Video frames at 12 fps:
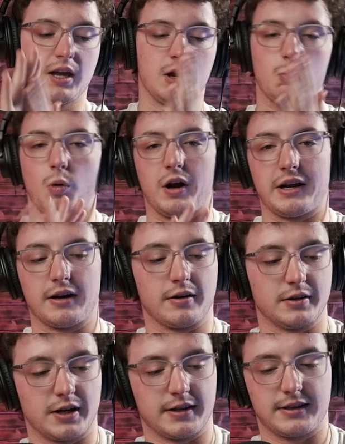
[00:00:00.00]
in one ear
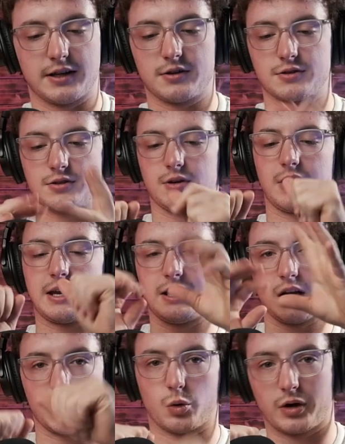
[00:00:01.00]
and not the other, so I get
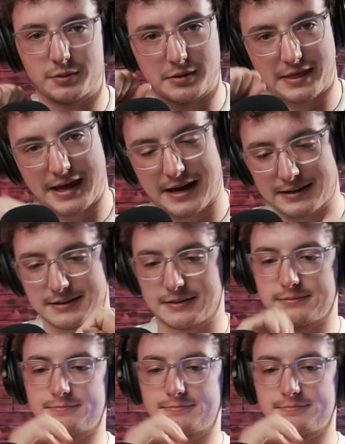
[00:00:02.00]
annoyed with that.